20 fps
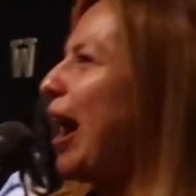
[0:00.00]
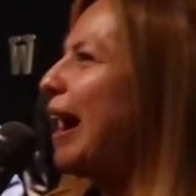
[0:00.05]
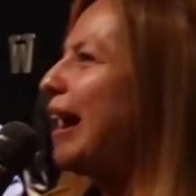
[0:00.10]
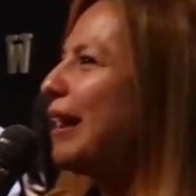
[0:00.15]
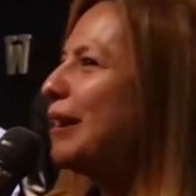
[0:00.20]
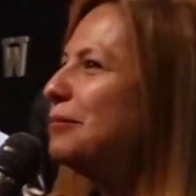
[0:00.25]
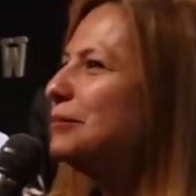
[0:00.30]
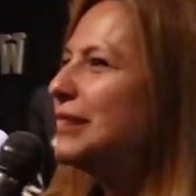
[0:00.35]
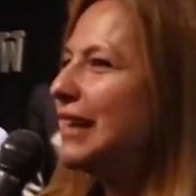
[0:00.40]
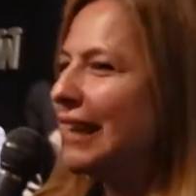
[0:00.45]

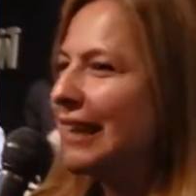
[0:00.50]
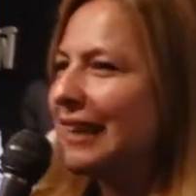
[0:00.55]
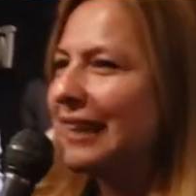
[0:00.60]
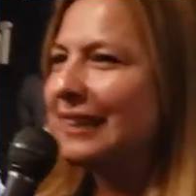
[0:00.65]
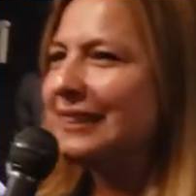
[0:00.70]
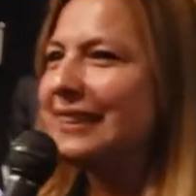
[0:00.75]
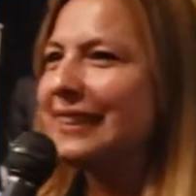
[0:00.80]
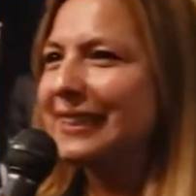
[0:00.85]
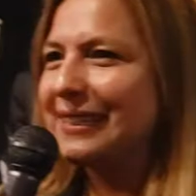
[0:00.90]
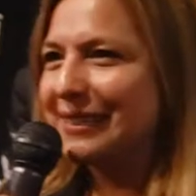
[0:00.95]
I am
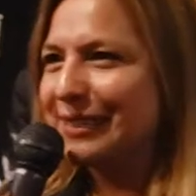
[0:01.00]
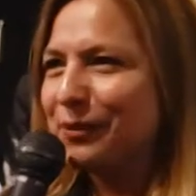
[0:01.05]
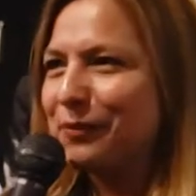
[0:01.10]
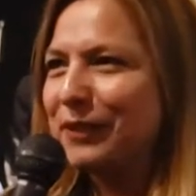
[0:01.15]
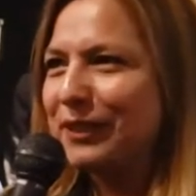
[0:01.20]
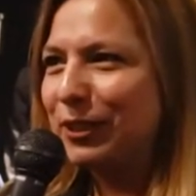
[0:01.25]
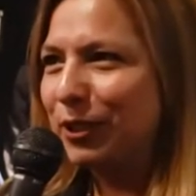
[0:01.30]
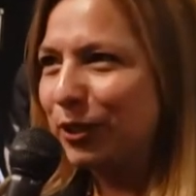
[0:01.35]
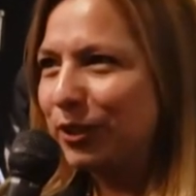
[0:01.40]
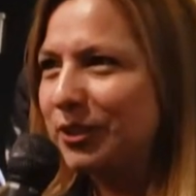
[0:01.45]
Delegate
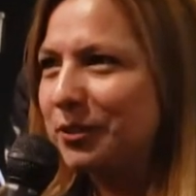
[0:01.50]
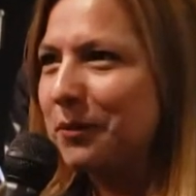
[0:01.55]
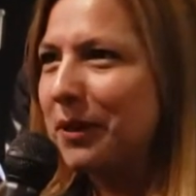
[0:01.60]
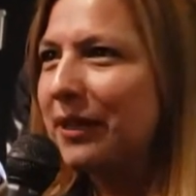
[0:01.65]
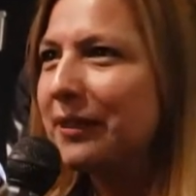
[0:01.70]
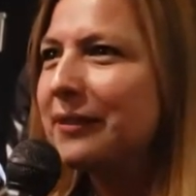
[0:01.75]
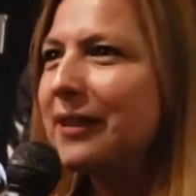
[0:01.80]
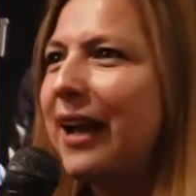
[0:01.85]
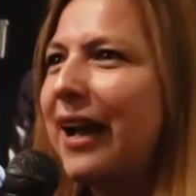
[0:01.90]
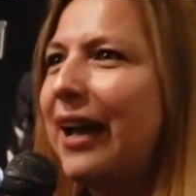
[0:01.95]
Elizabeth
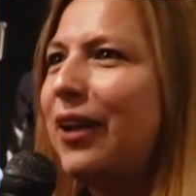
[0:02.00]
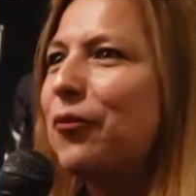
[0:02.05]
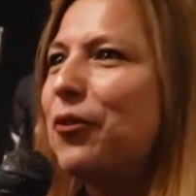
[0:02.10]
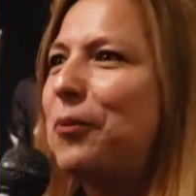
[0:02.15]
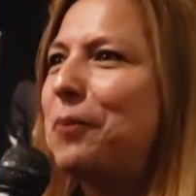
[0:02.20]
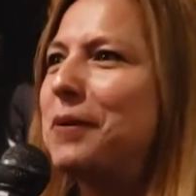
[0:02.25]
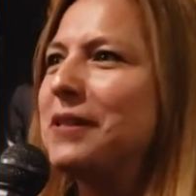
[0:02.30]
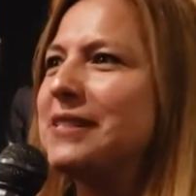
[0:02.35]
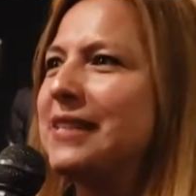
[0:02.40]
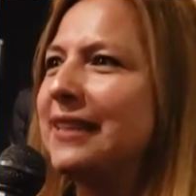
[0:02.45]
Guzman. I
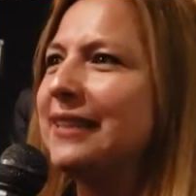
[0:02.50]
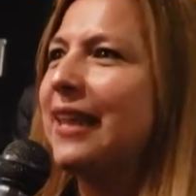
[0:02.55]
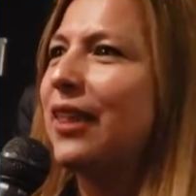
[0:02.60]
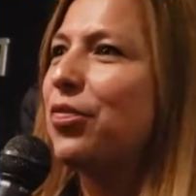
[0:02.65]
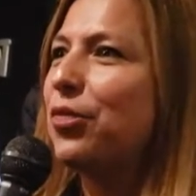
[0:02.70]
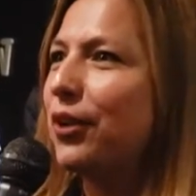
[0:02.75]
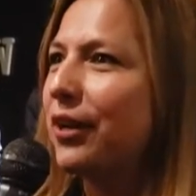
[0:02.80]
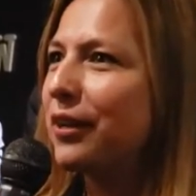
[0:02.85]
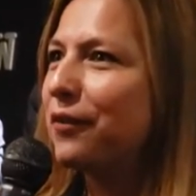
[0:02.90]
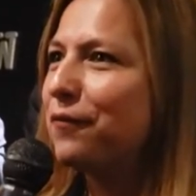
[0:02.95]
represent the
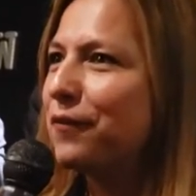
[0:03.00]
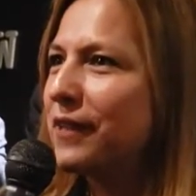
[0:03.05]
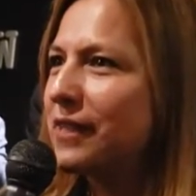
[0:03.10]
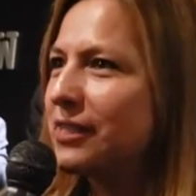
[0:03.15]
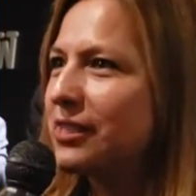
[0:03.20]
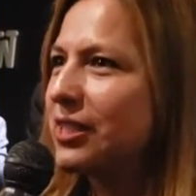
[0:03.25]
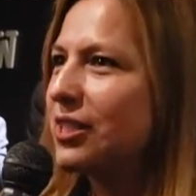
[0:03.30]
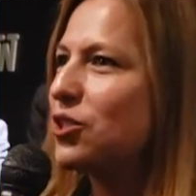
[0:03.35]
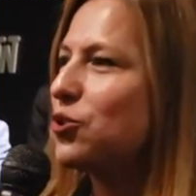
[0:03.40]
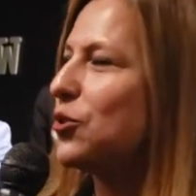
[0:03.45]

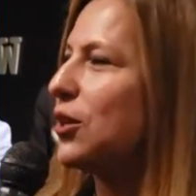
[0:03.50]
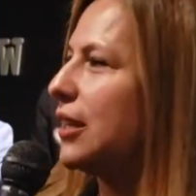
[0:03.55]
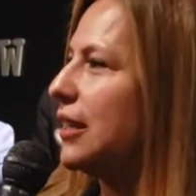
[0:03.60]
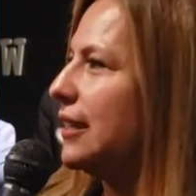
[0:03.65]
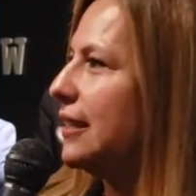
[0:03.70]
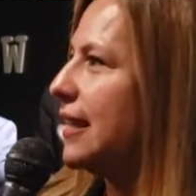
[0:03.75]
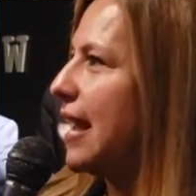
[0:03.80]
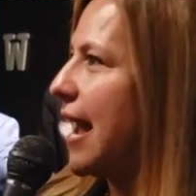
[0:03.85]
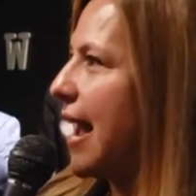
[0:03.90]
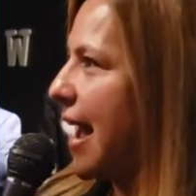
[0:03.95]
31st District
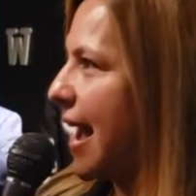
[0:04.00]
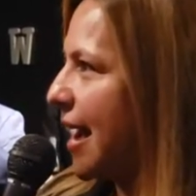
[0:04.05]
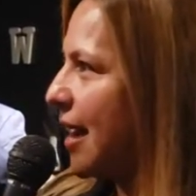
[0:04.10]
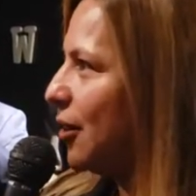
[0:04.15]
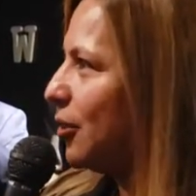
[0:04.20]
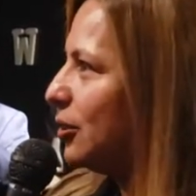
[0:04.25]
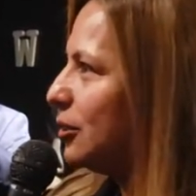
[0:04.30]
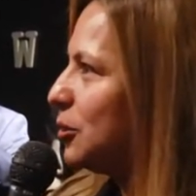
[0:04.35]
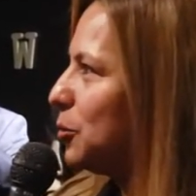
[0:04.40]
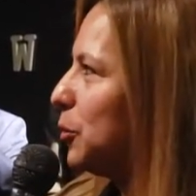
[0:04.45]
in the
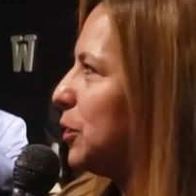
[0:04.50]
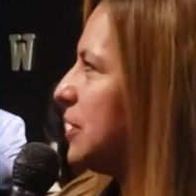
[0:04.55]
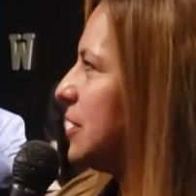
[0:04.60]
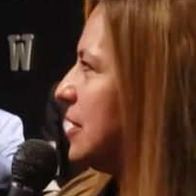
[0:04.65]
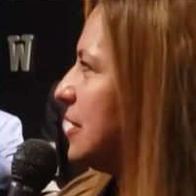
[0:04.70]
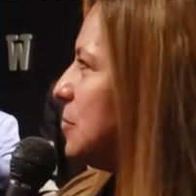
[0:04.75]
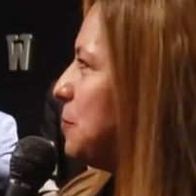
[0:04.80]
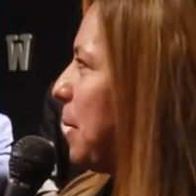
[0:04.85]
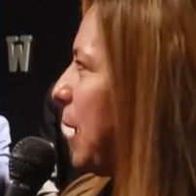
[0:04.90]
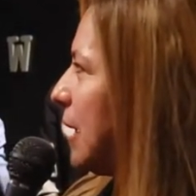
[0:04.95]
House, which
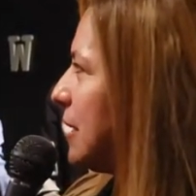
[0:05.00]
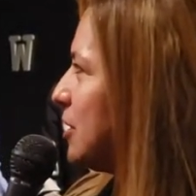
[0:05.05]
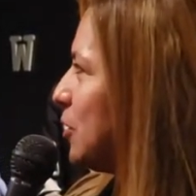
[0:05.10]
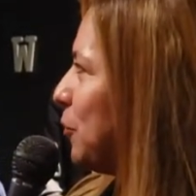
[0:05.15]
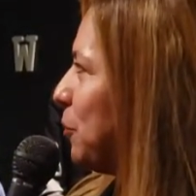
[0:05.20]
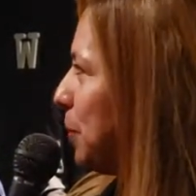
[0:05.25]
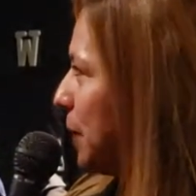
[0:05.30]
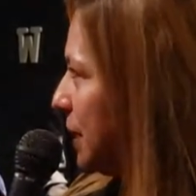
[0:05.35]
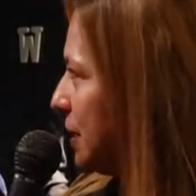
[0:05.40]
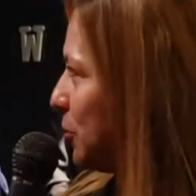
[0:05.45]
is part
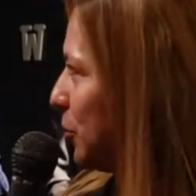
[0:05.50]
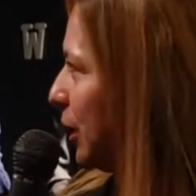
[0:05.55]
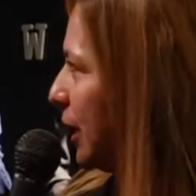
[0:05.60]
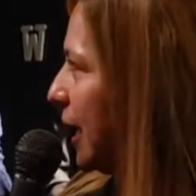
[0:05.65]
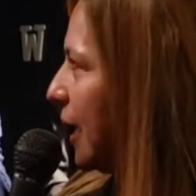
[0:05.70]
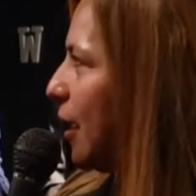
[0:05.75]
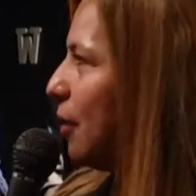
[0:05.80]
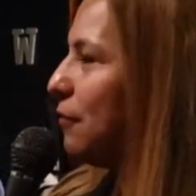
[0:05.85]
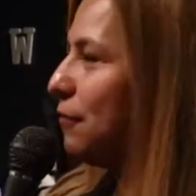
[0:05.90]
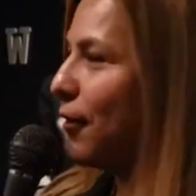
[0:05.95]
of Prince
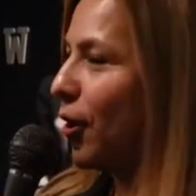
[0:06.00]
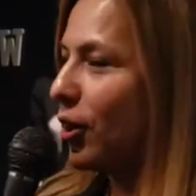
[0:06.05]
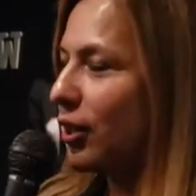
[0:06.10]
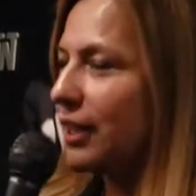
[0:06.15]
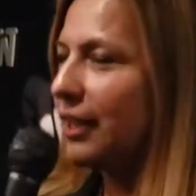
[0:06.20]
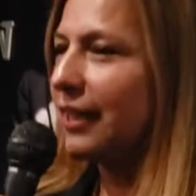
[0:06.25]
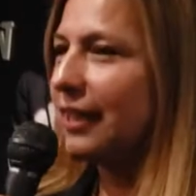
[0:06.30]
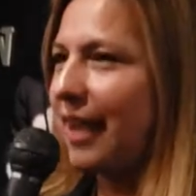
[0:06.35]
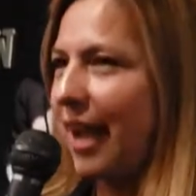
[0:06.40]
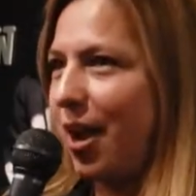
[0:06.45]
William and
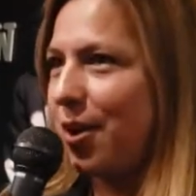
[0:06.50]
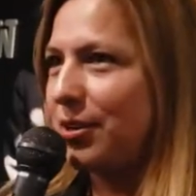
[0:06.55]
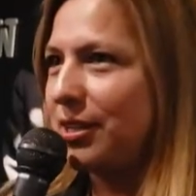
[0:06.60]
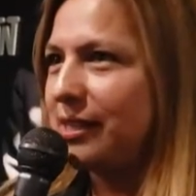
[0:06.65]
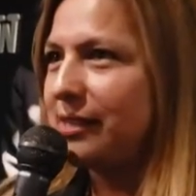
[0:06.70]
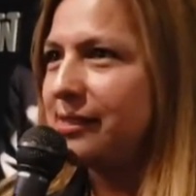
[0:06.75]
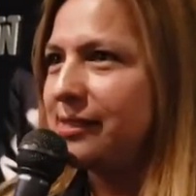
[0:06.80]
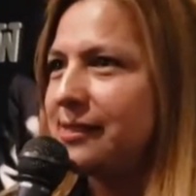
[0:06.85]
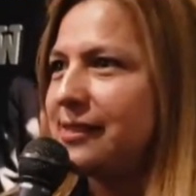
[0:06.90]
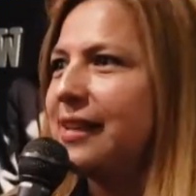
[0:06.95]
Fauquier
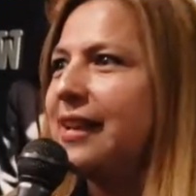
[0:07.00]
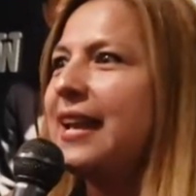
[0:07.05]
counties.